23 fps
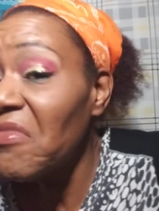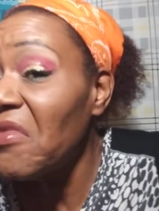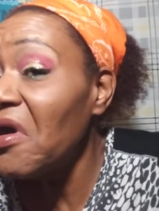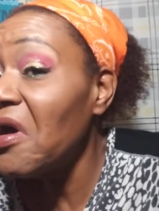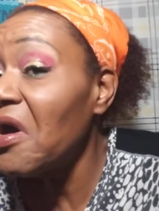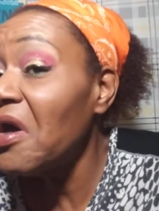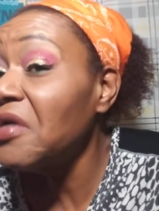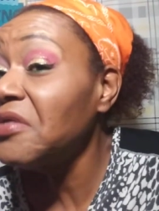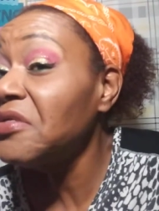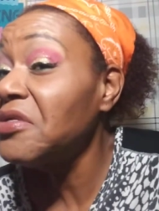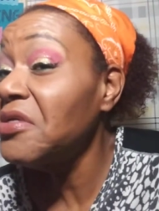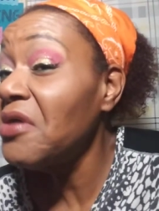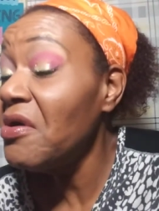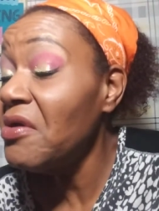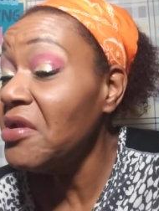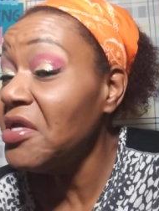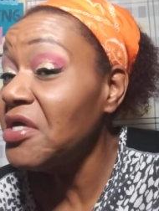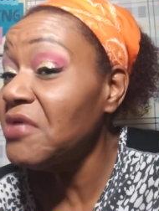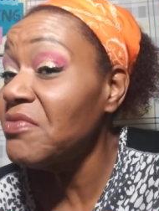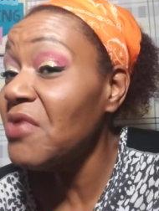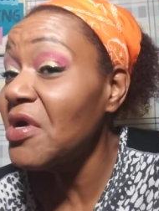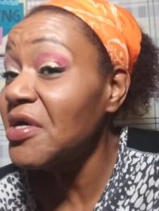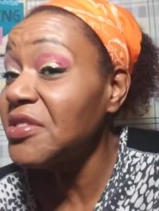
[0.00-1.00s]
I totally
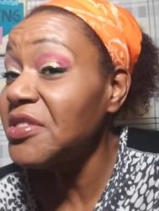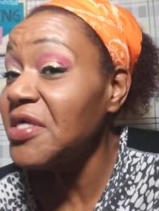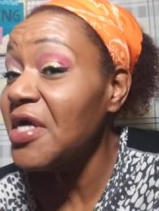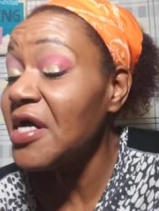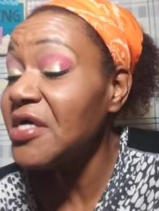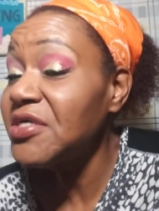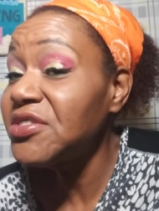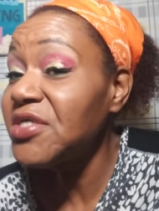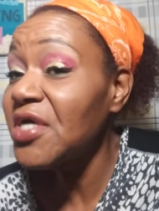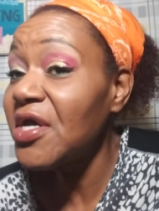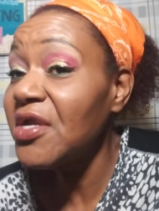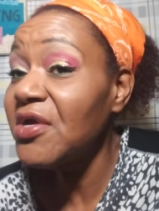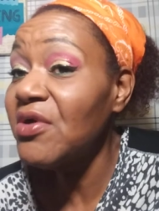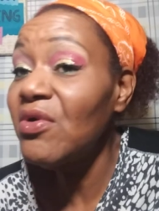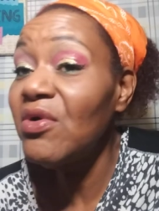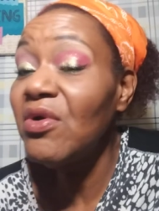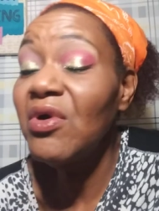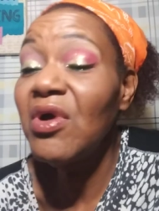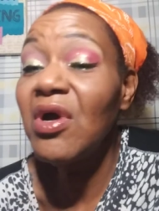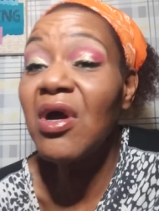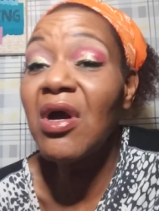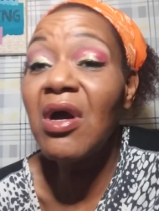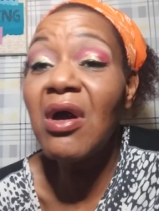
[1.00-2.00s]
can rock the eyeshadow.
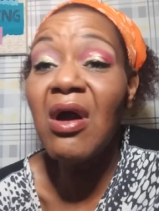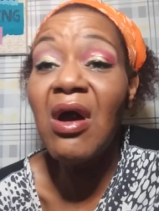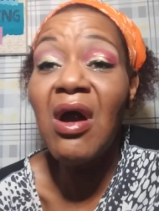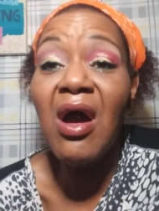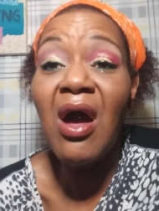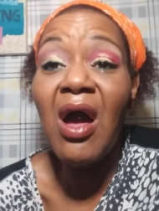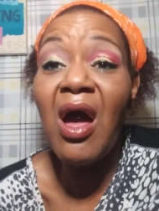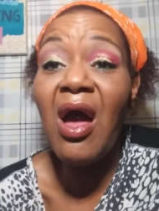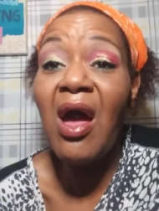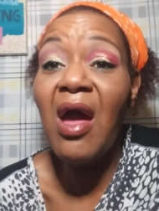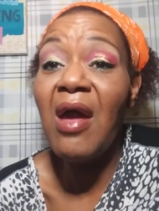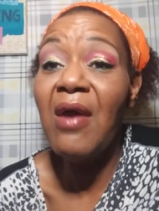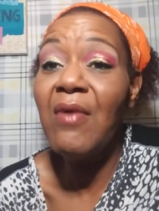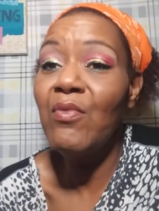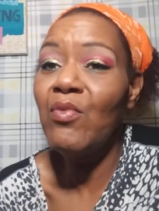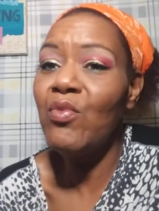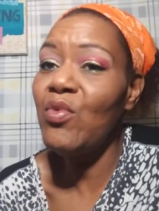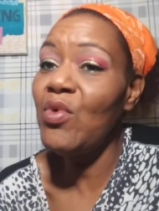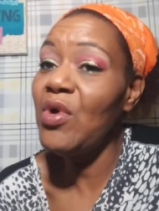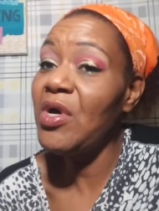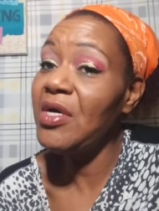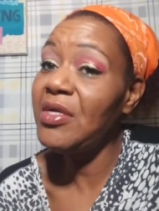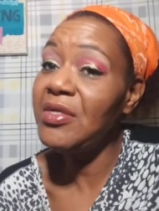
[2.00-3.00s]
I
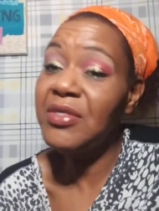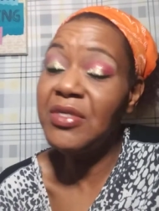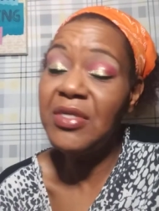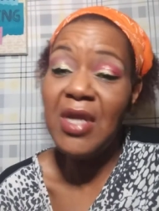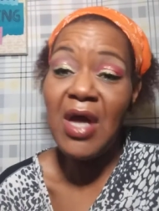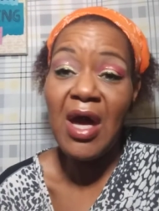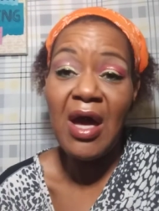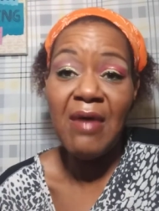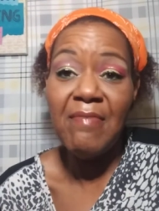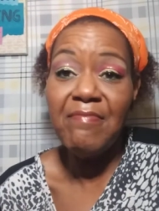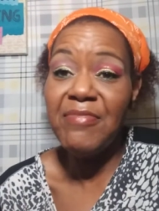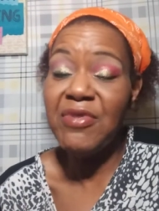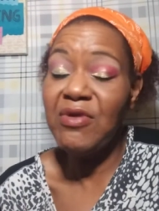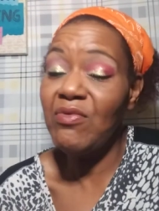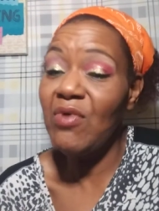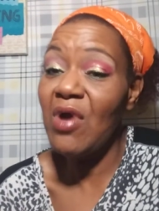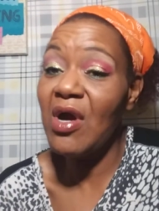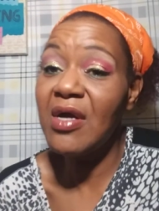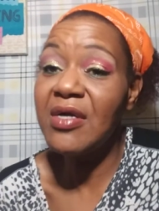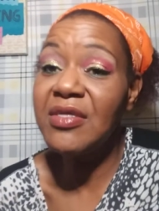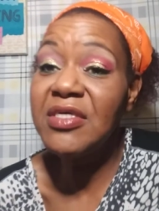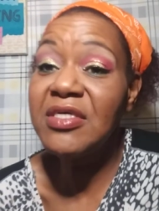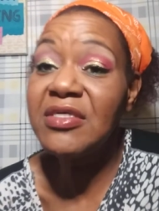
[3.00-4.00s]
will not be
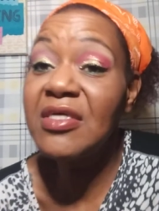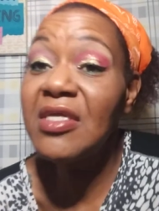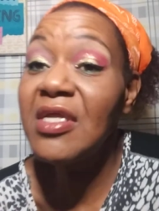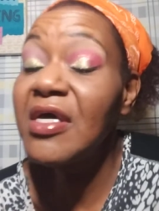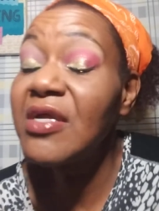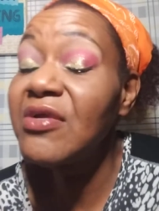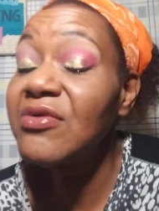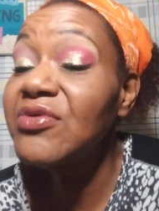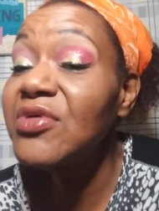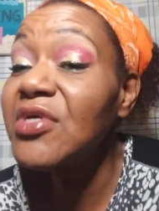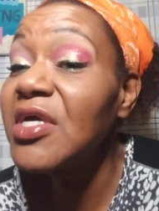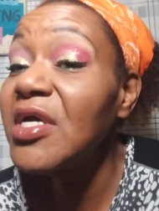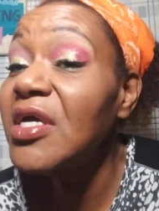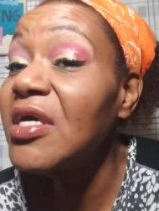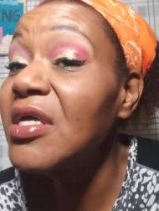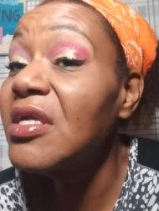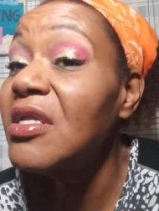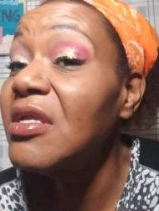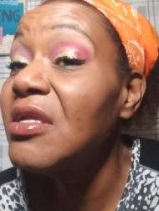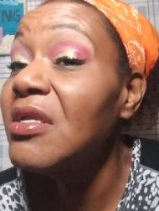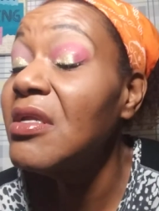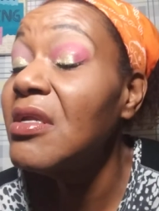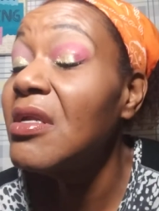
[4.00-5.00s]
rocking these glitters
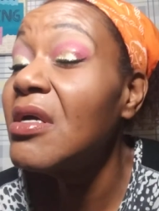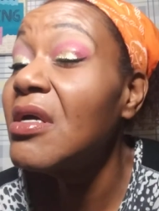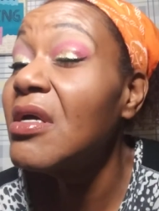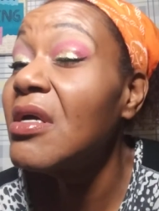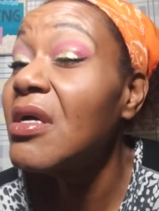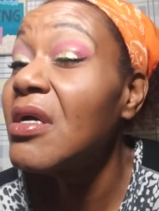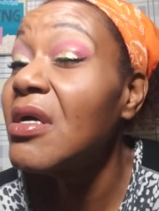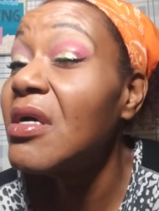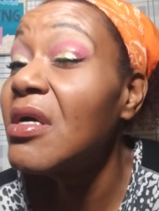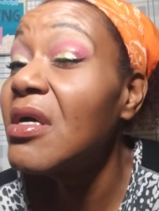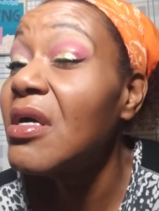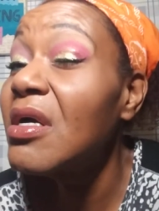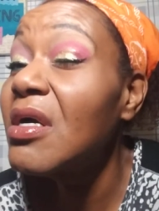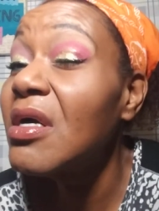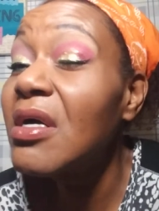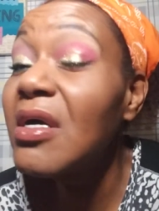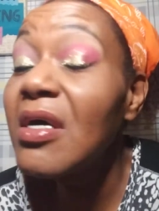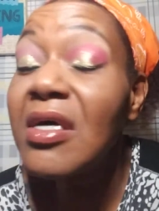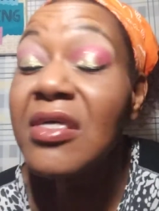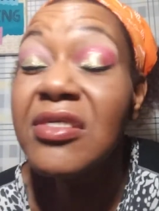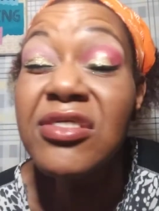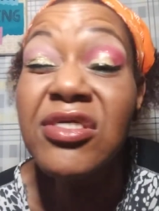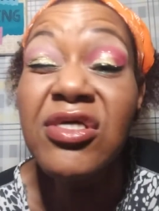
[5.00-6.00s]
again
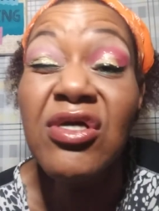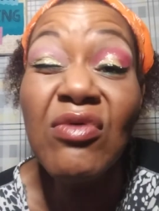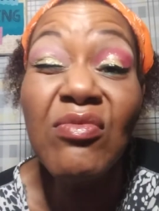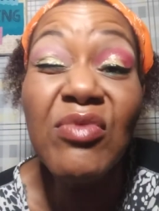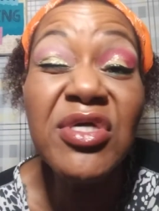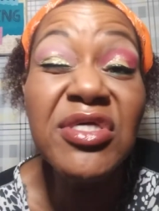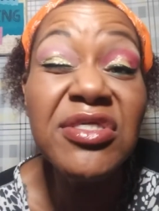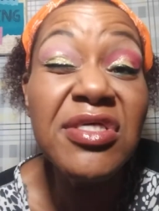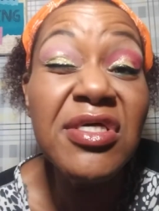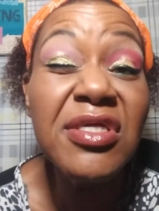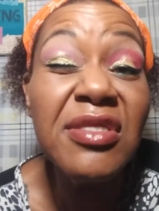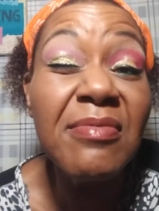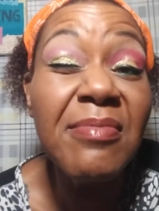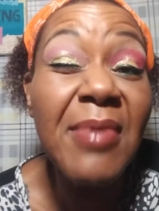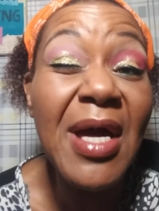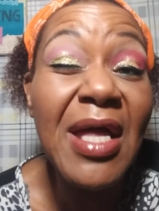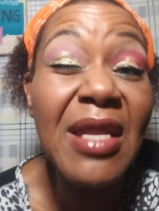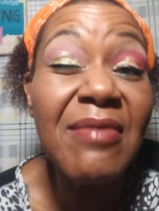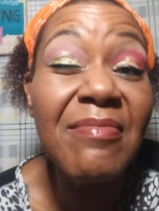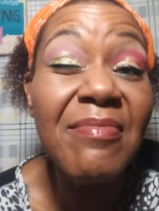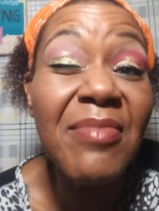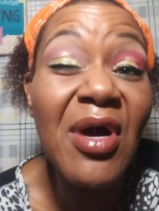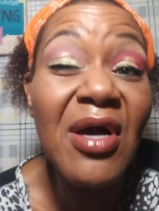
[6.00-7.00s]
until we see the
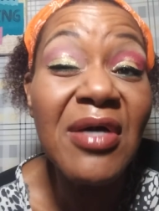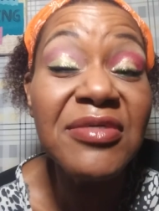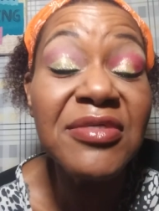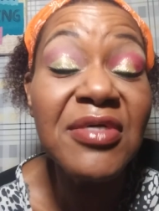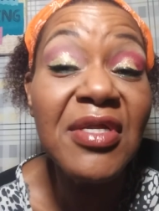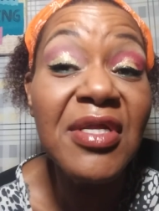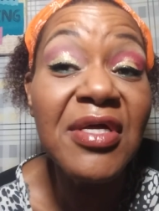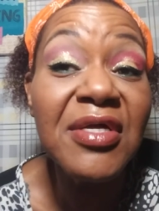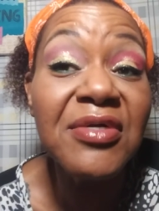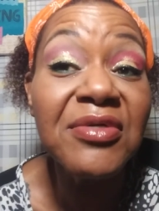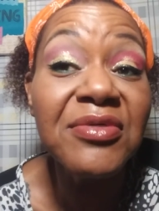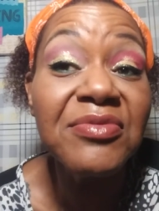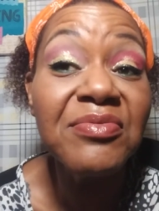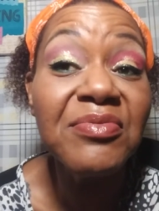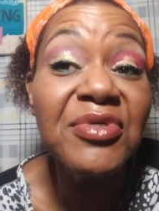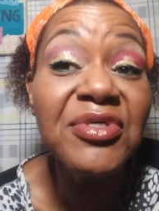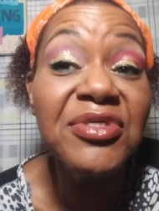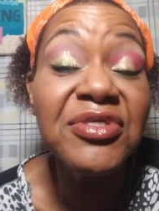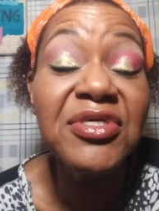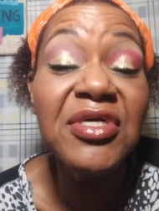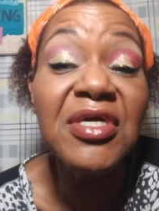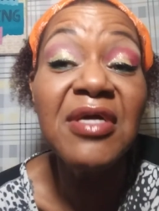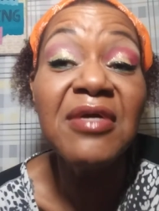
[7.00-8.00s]
Violet Voss glitters. We'll
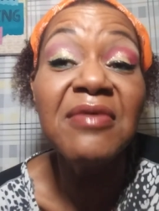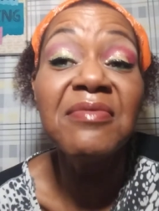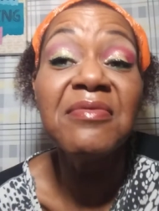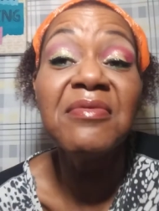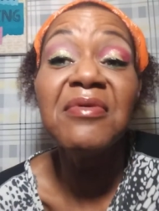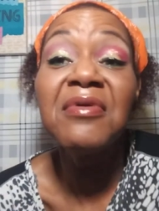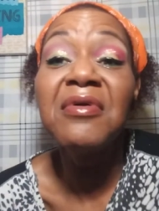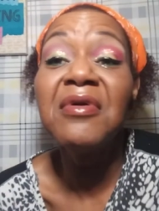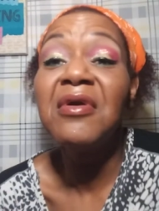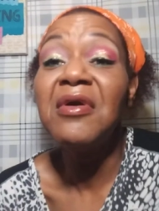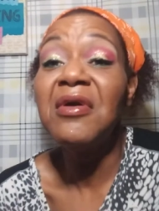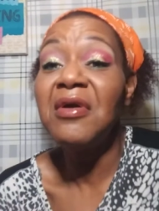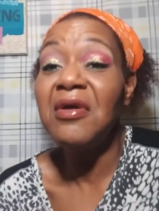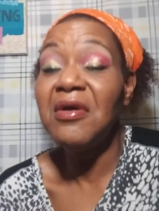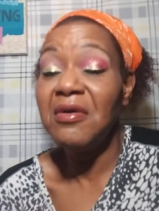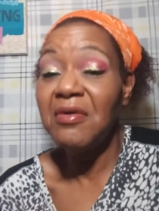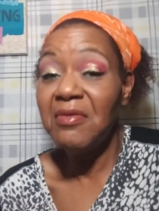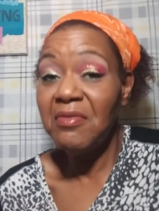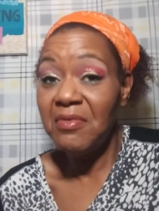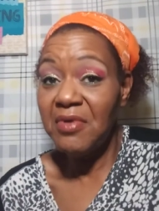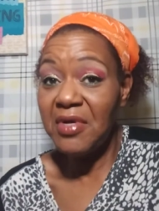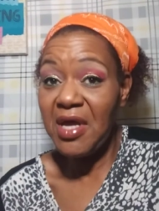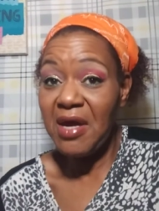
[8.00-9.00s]
see
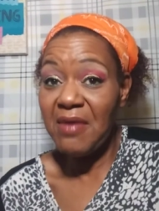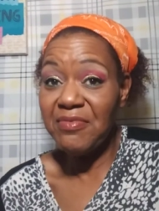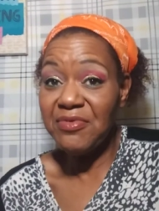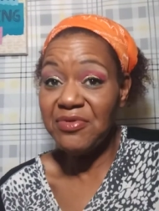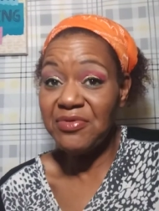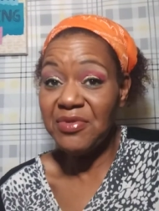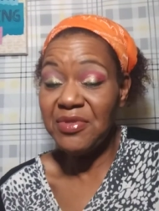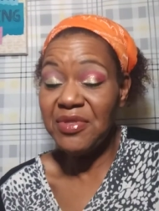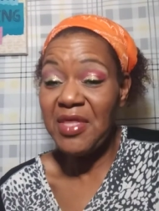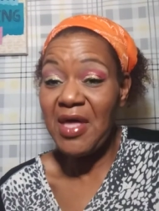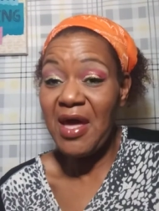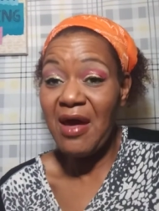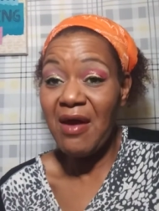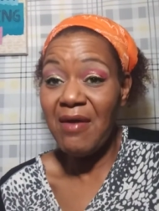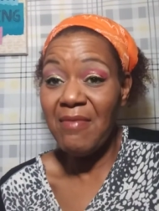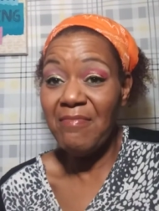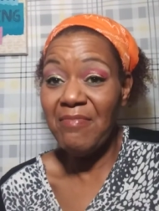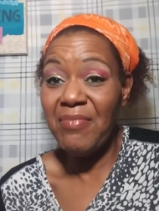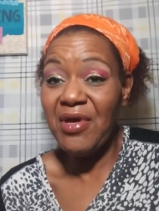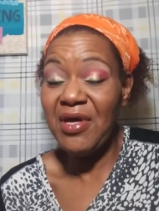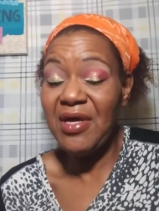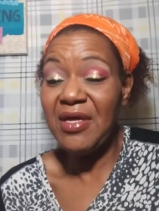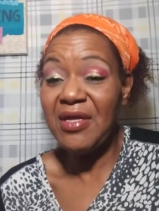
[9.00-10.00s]
what happens with that.
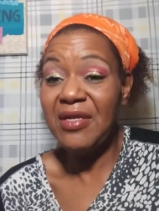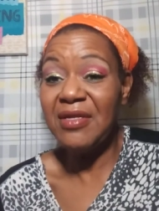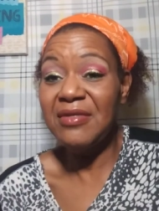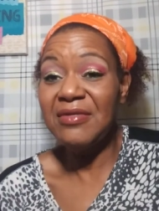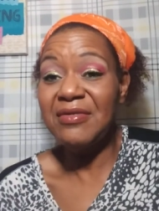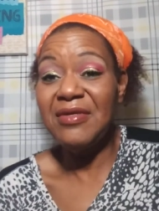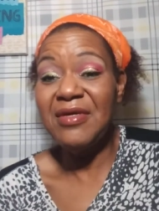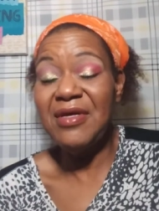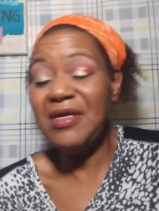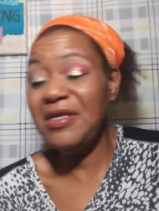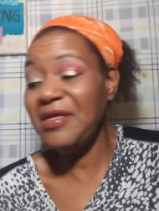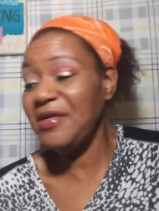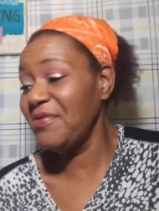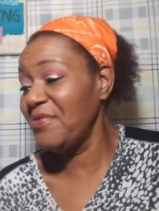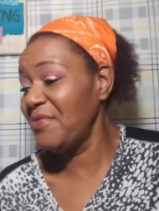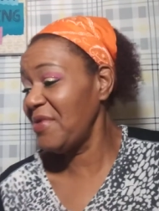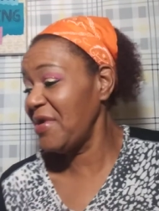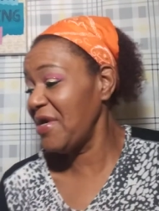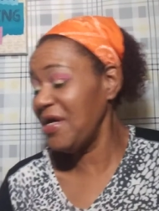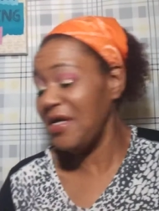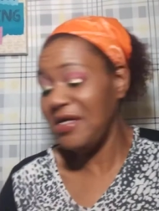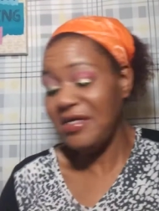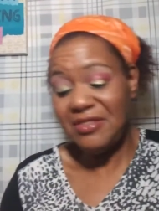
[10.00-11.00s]
But
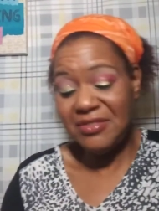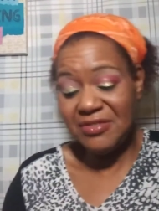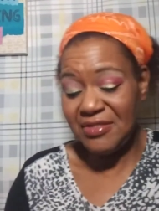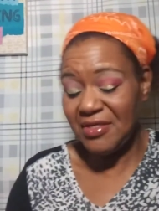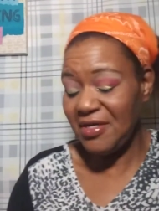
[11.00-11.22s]
anyways,